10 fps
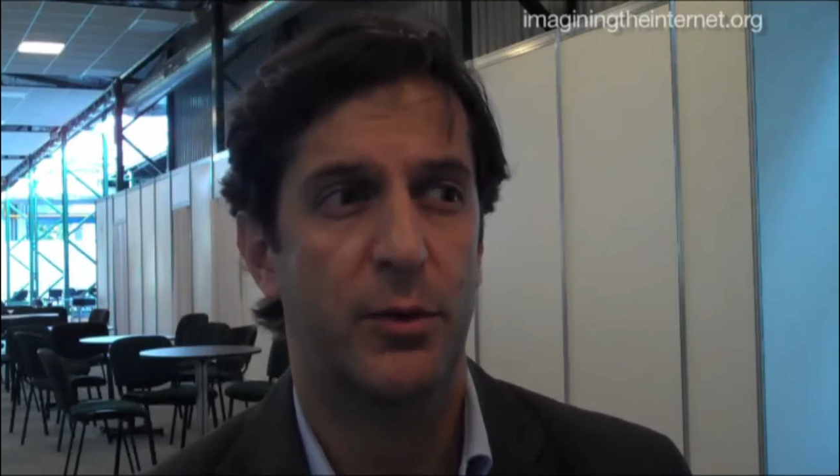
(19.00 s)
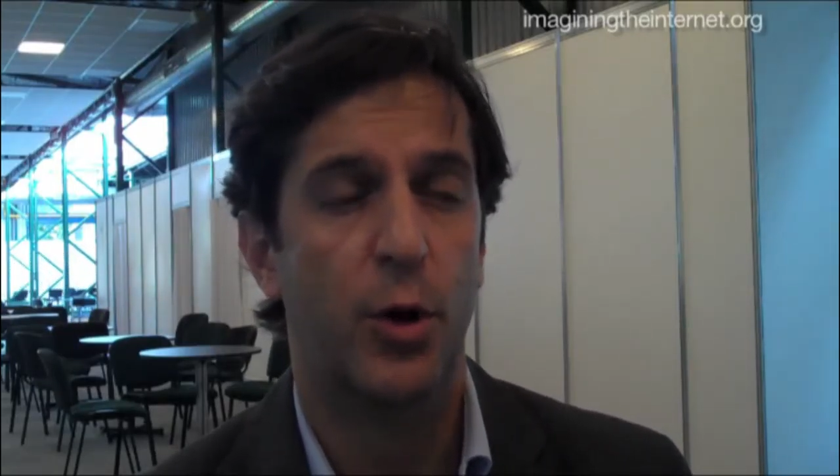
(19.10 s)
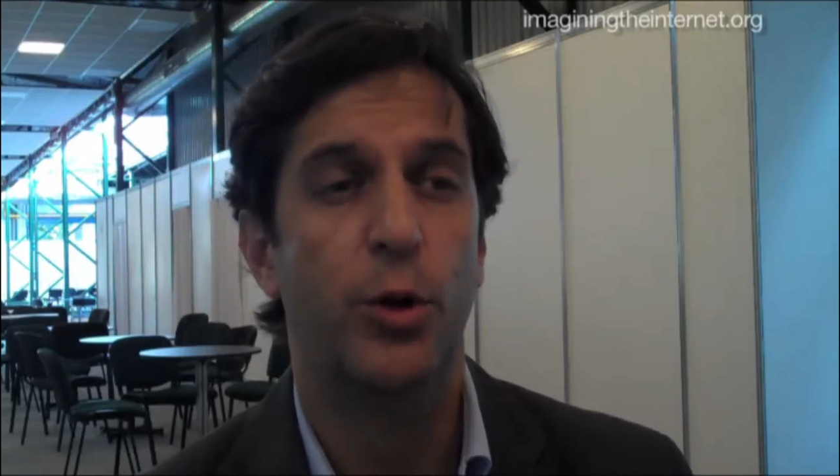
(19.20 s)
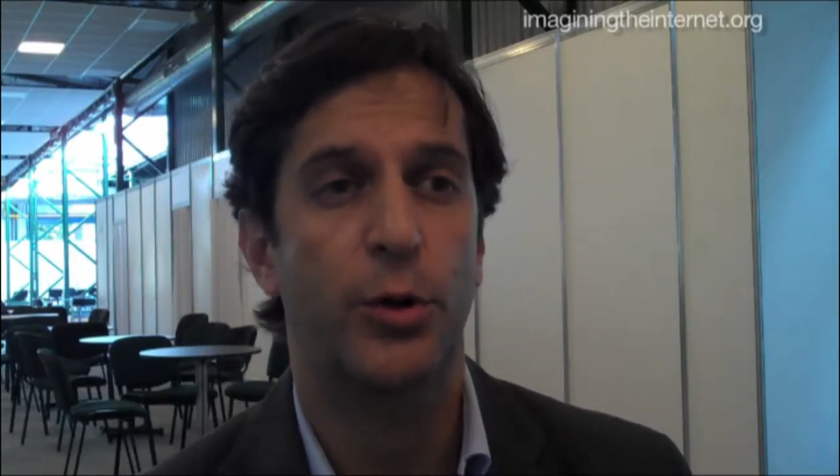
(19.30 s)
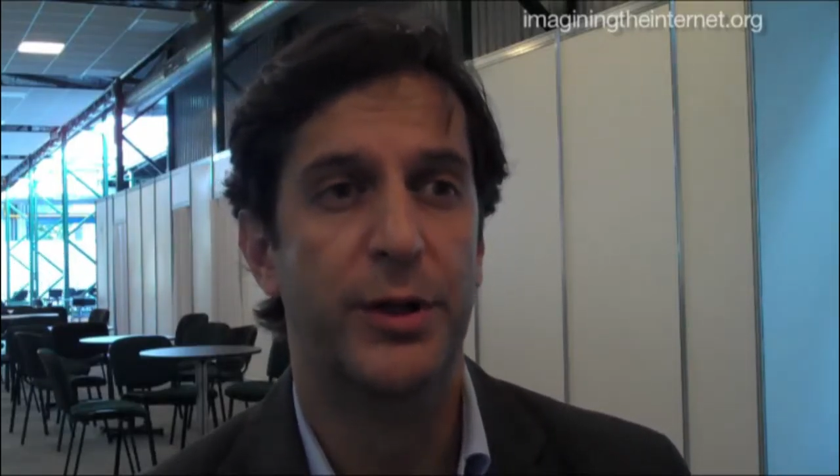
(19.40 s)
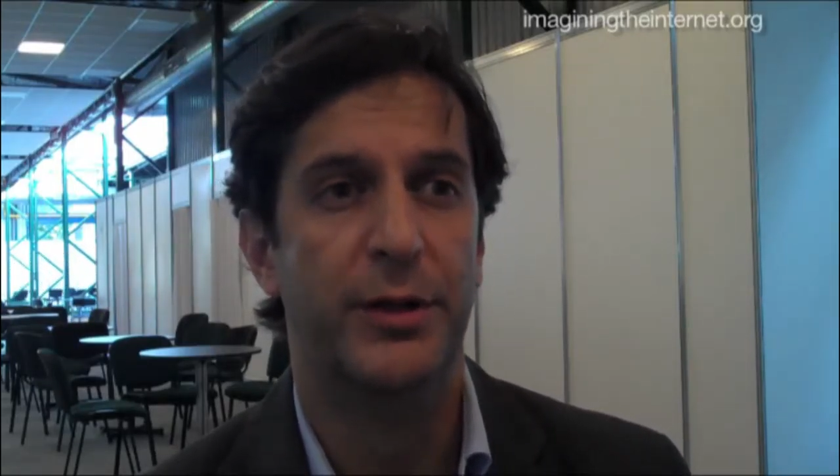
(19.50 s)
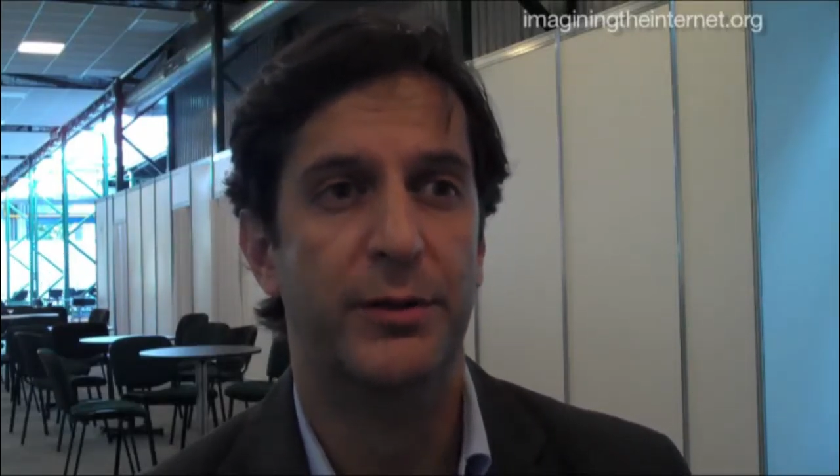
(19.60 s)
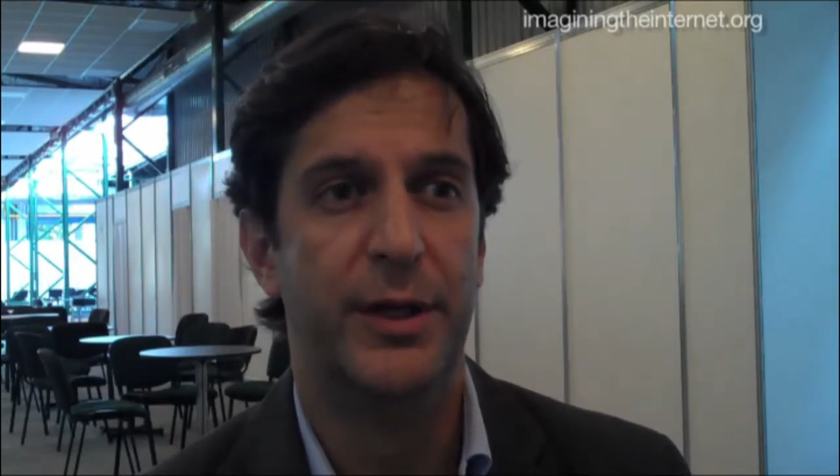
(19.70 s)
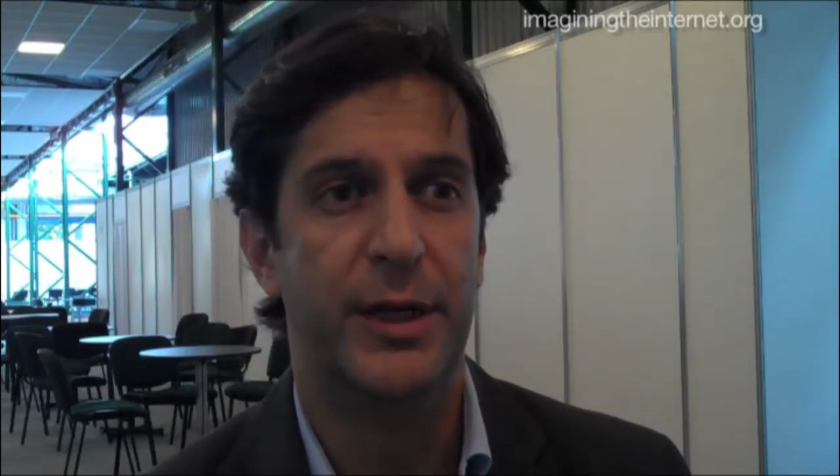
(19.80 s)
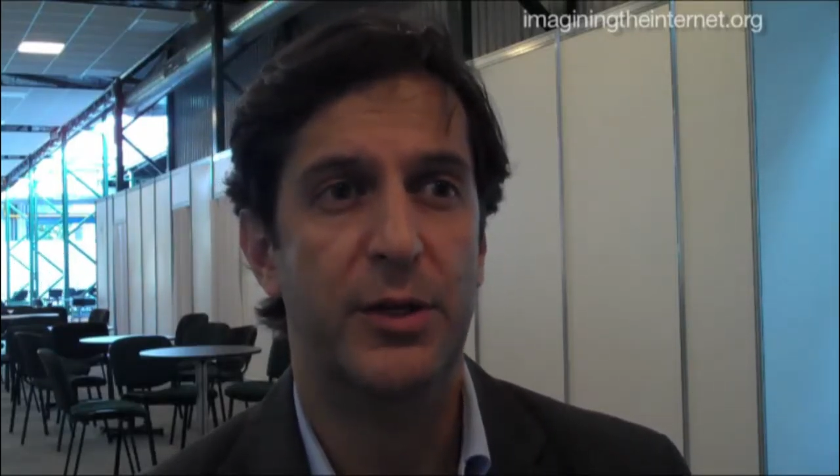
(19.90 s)
although the,
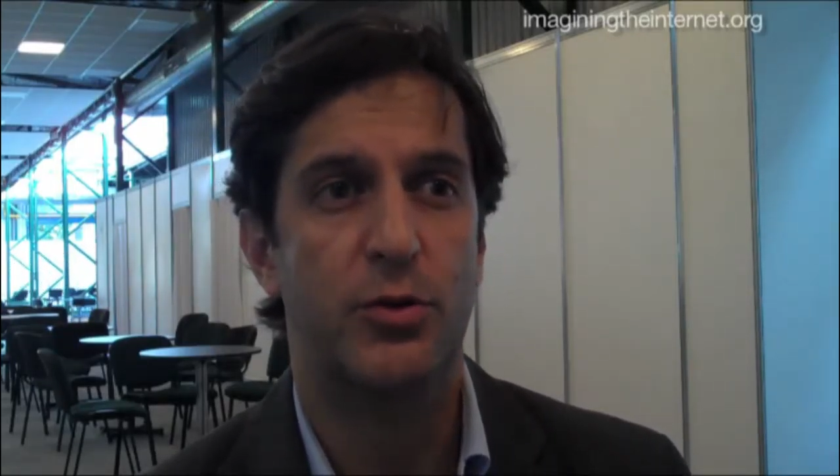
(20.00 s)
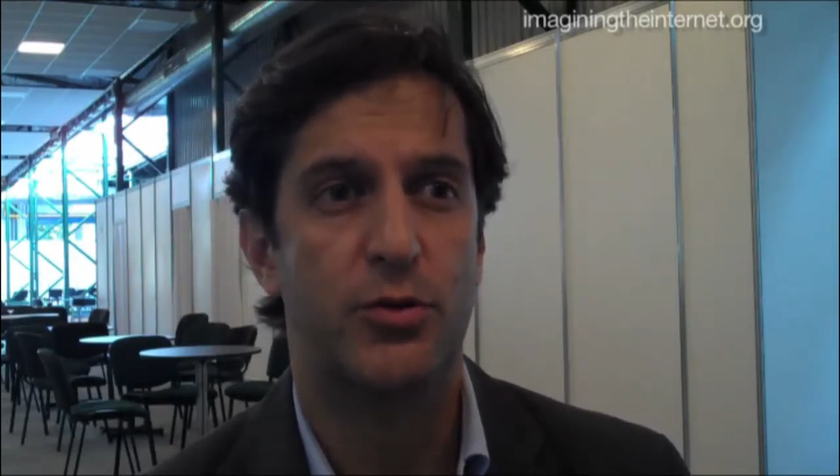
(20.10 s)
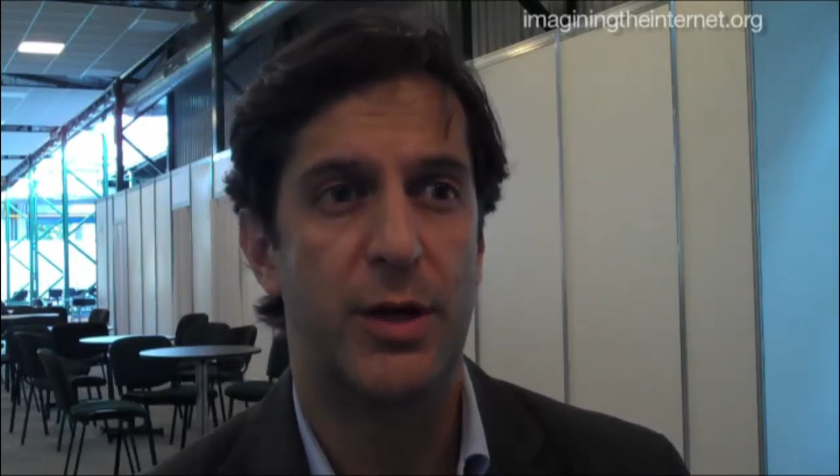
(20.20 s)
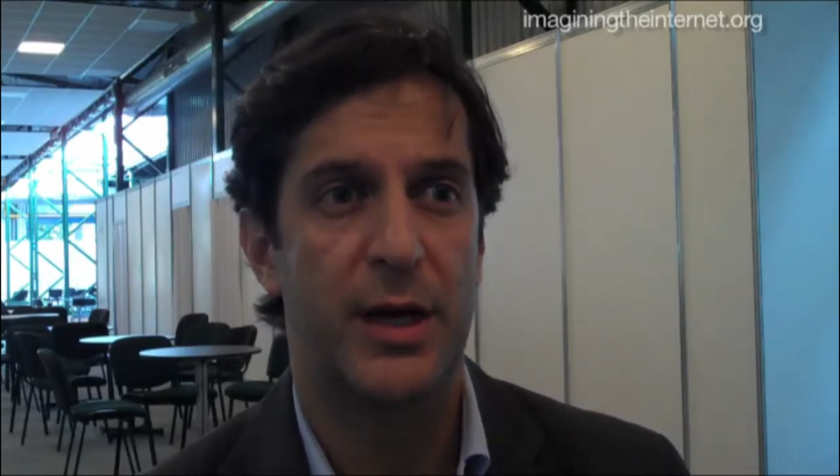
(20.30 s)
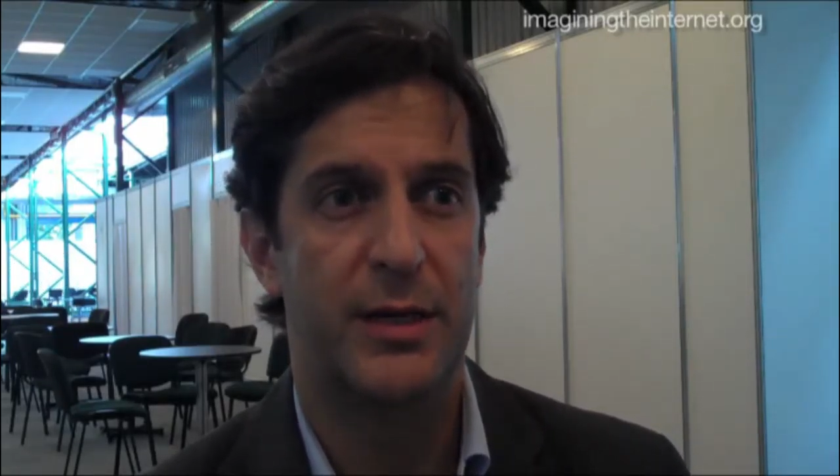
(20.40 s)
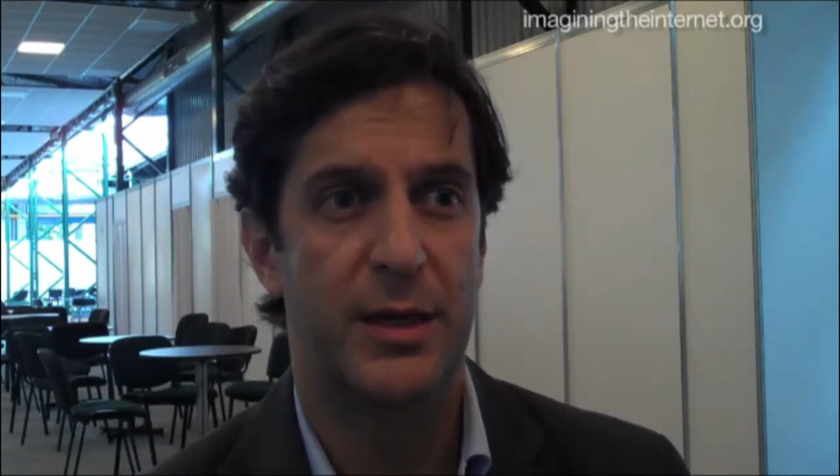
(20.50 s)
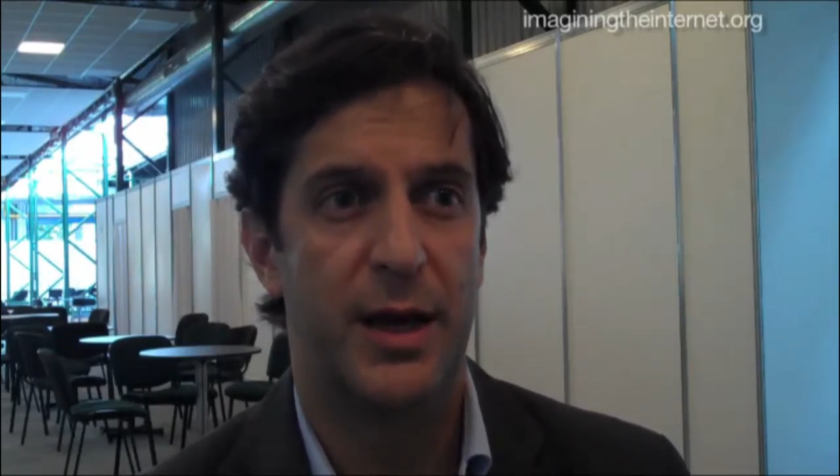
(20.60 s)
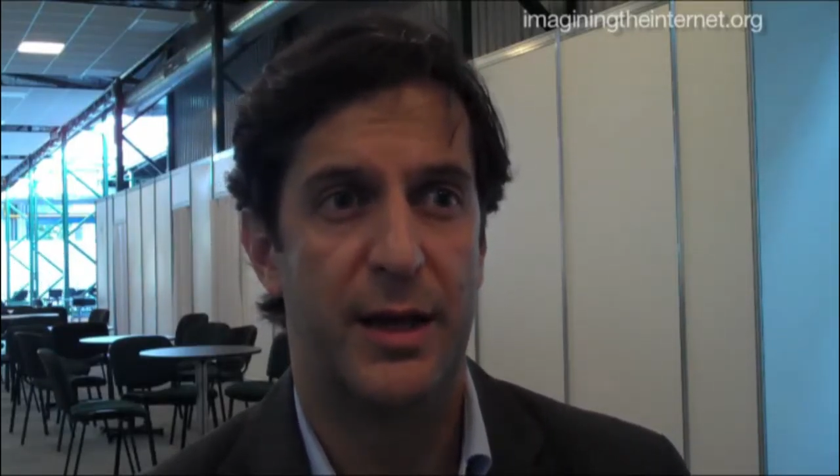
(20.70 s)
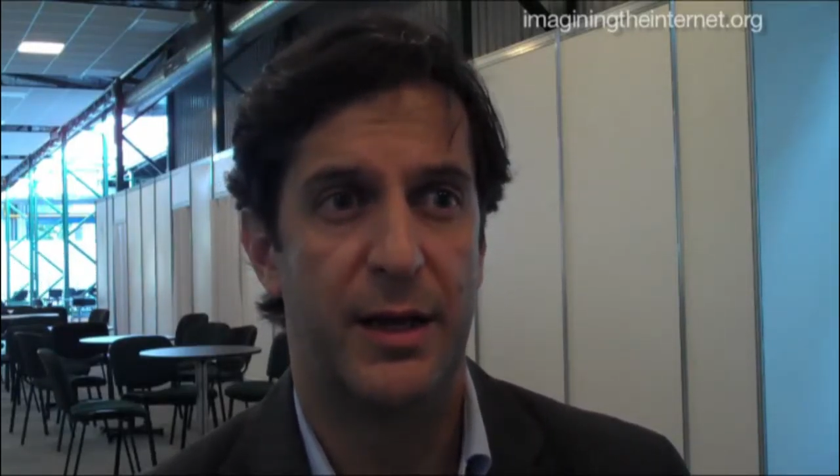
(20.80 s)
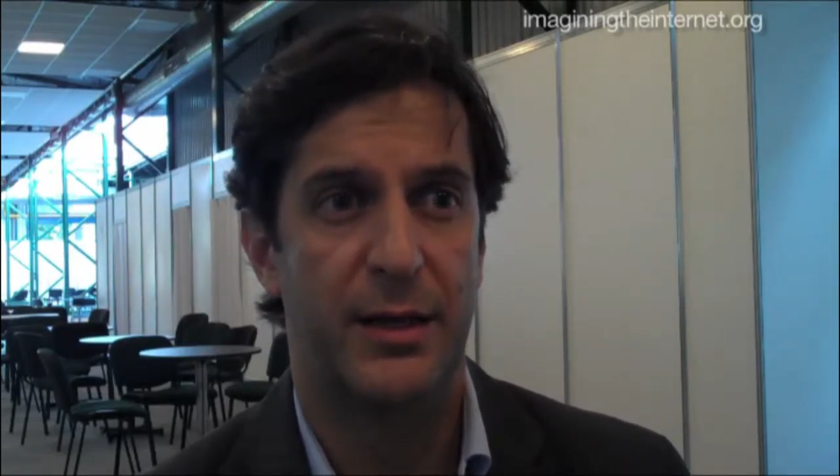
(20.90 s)
the industry has,
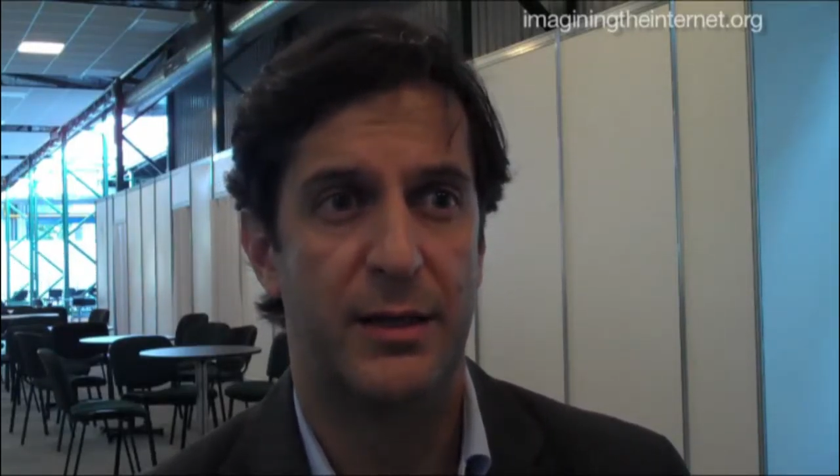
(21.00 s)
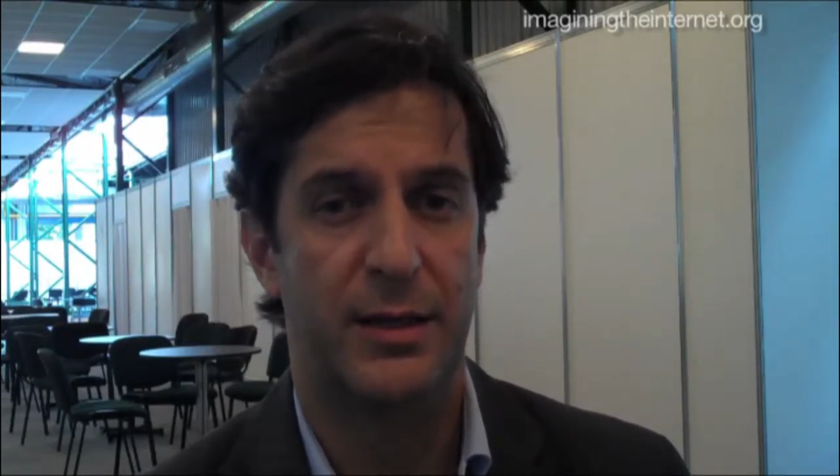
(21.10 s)
had a,